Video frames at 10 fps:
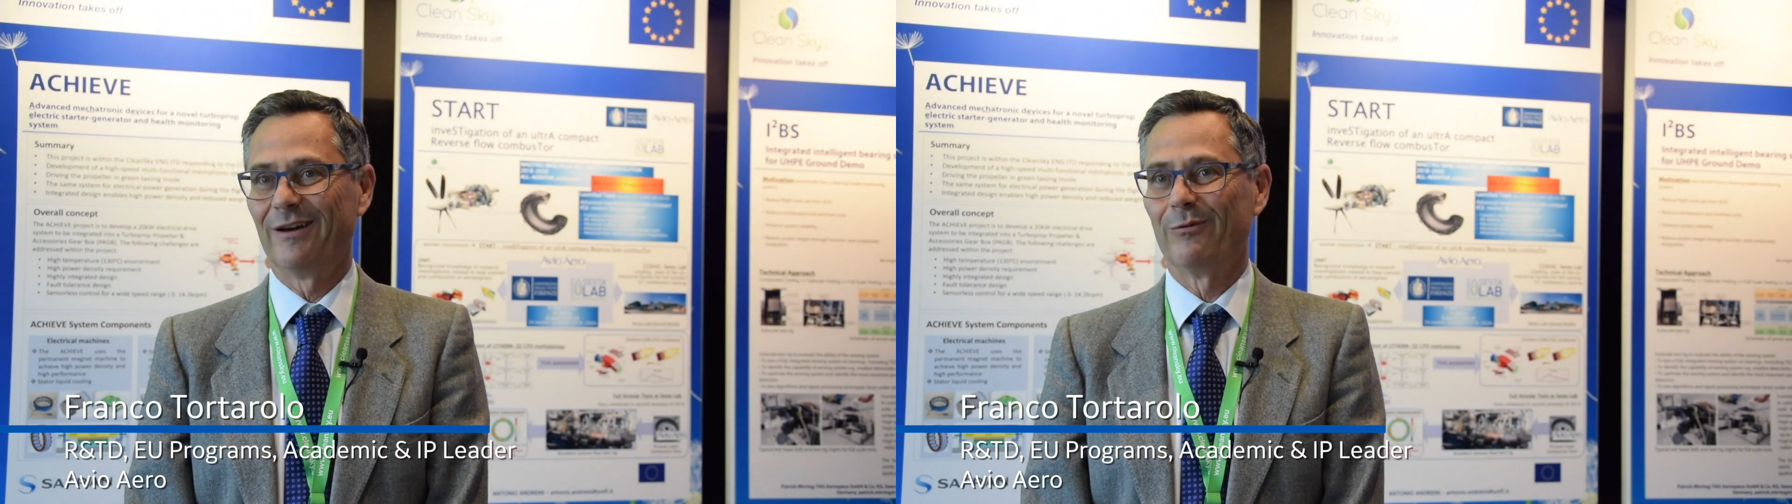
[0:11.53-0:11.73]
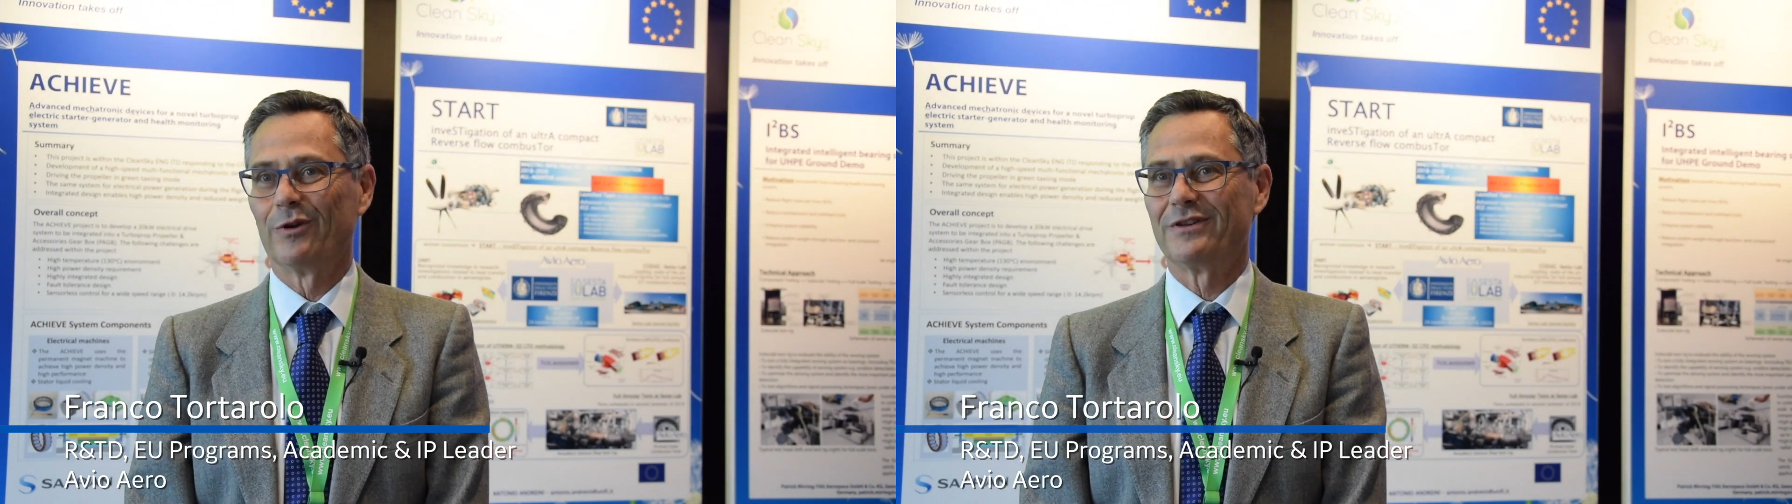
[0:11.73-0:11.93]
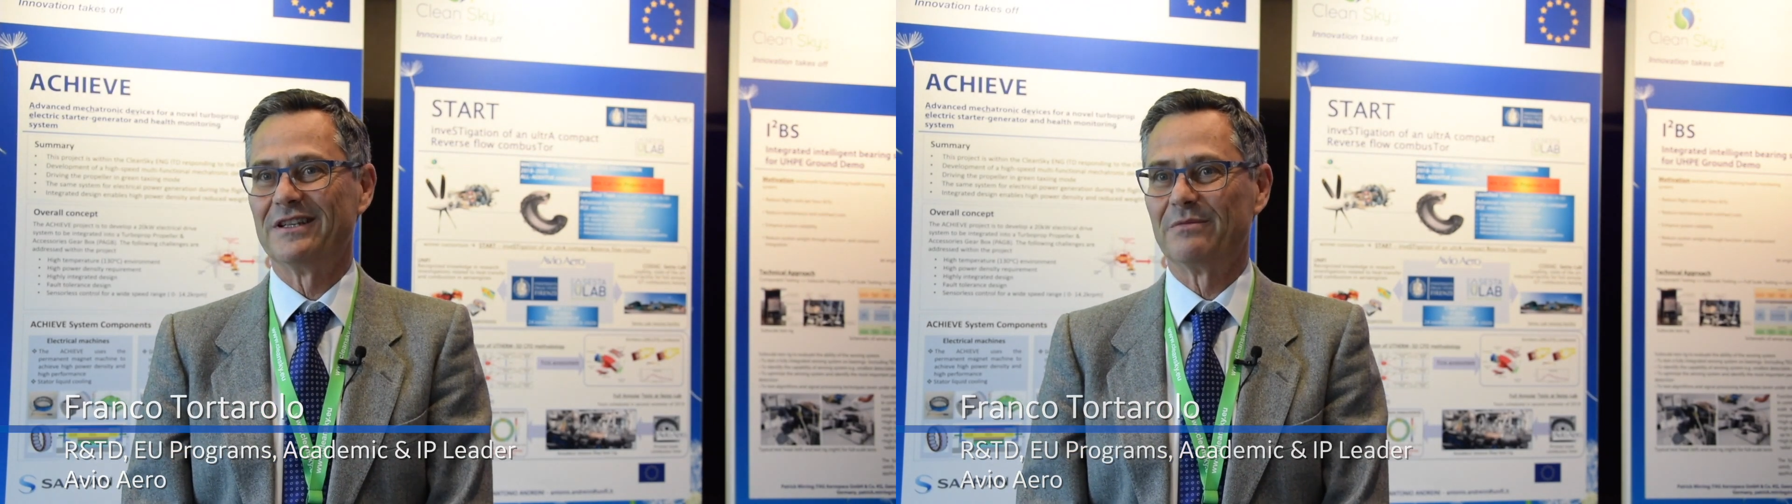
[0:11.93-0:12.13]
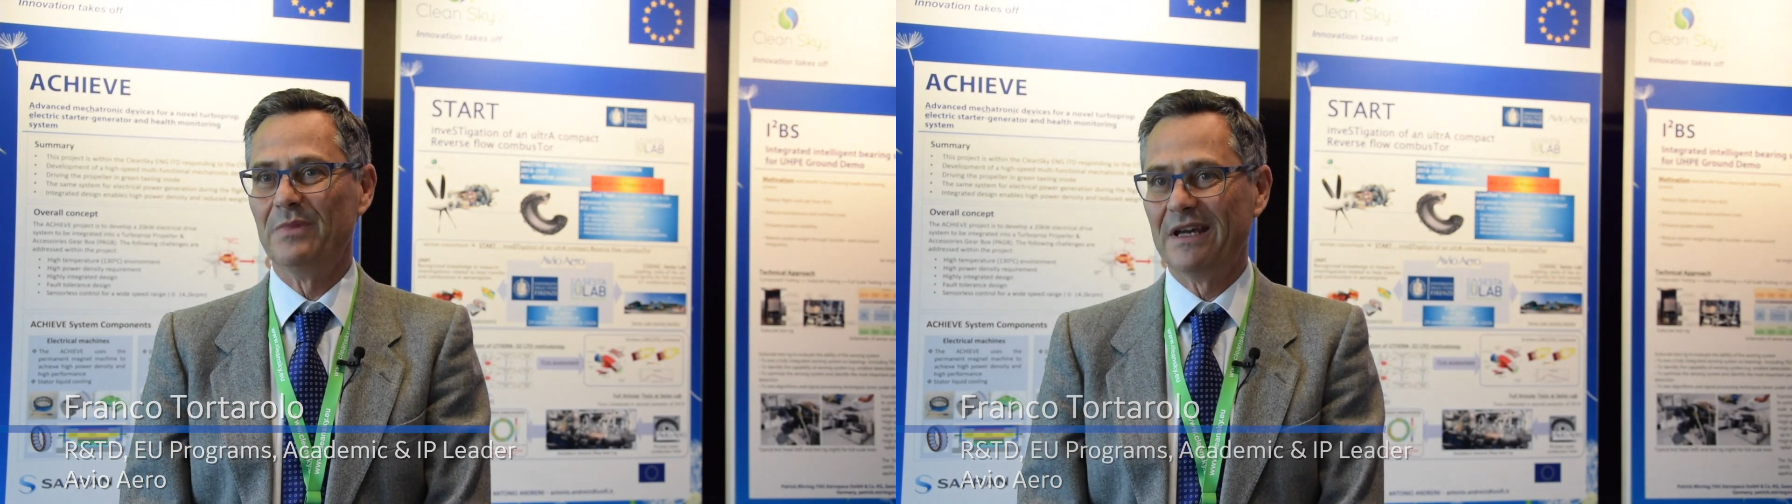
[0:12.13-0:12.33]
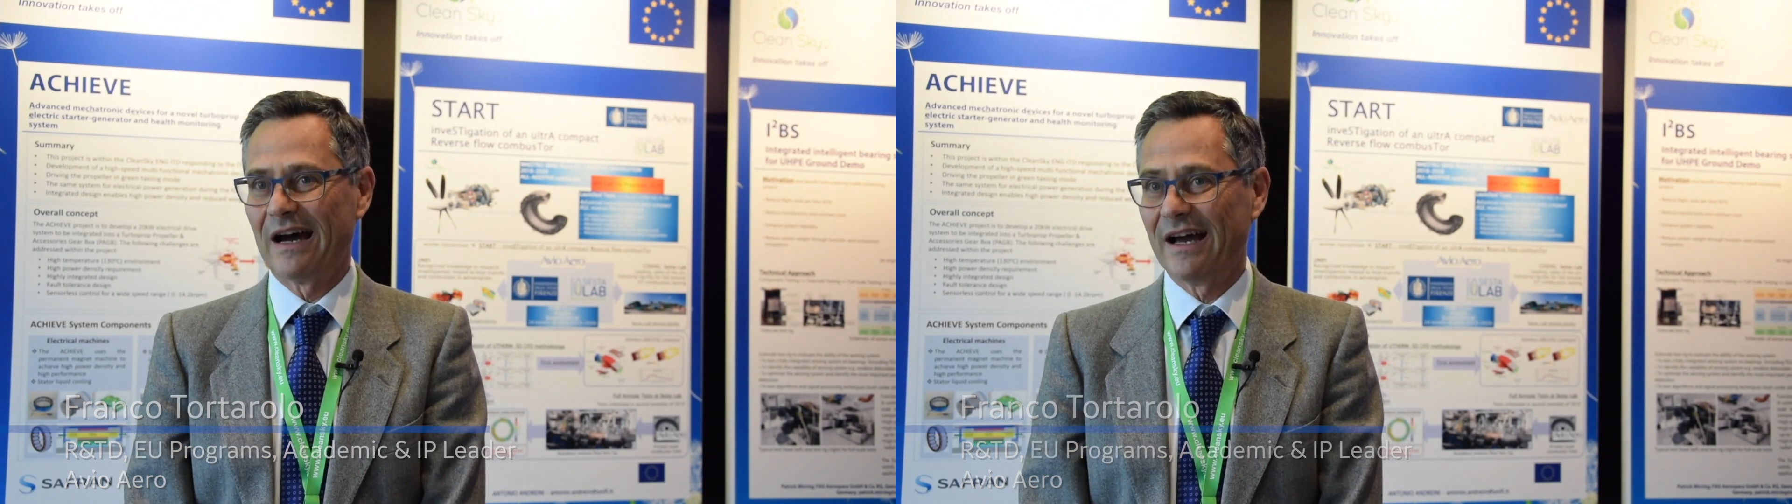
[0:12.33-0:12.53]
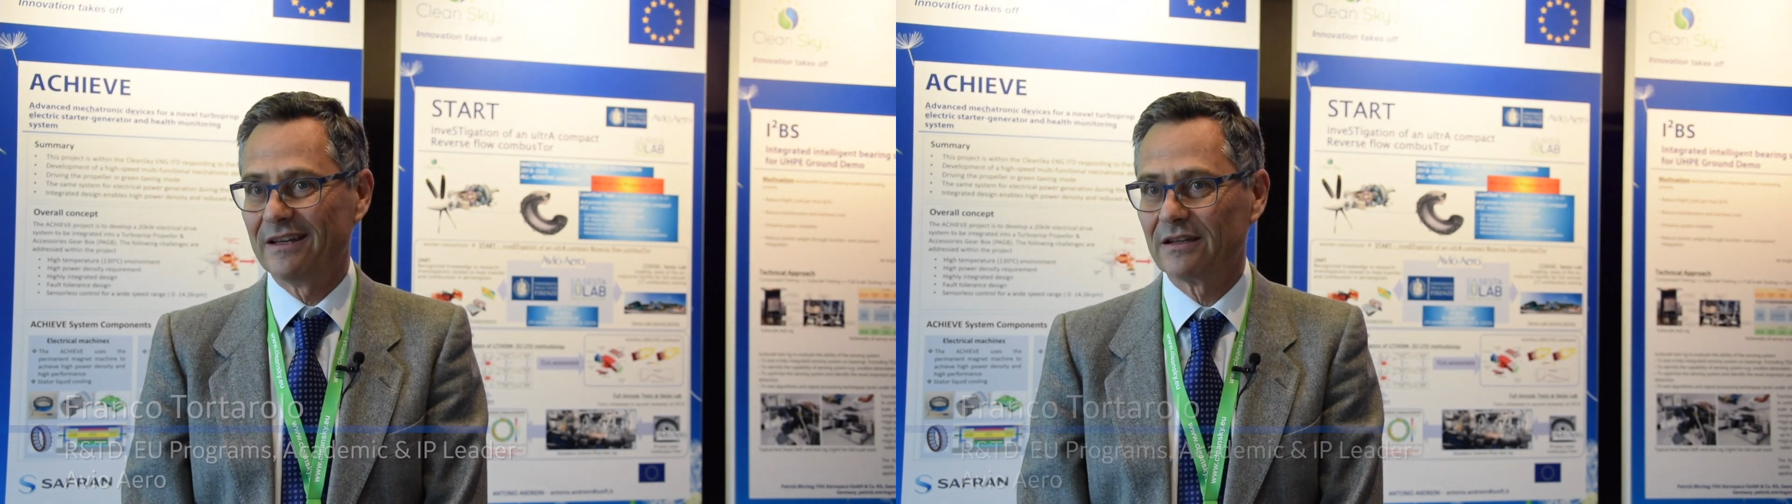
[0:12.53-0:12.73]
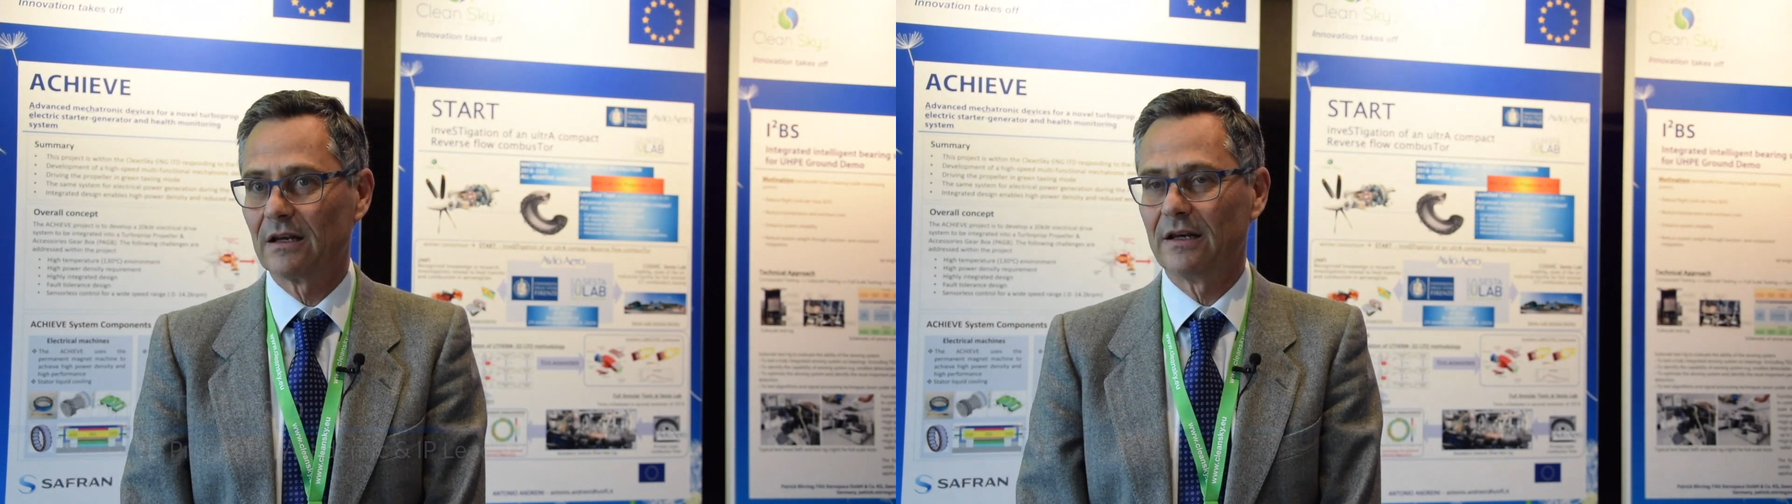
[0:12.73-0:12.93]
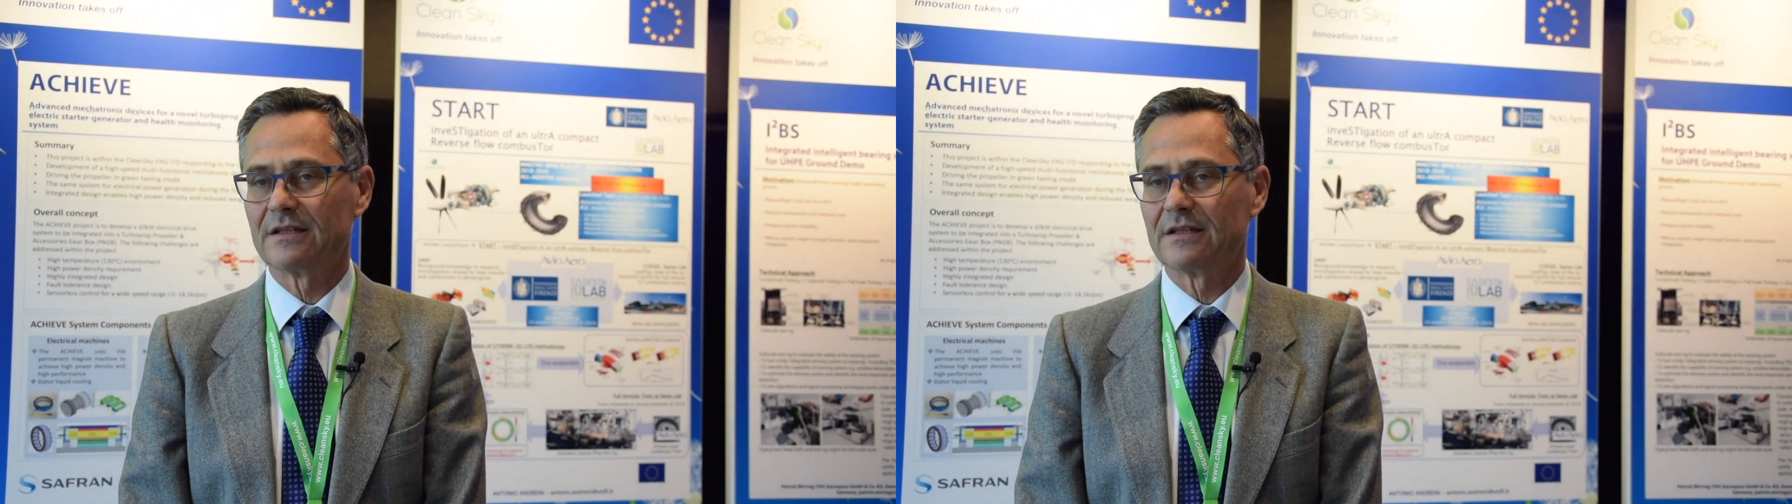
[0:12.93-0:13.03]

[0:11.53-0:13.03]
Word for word: what's behind Clean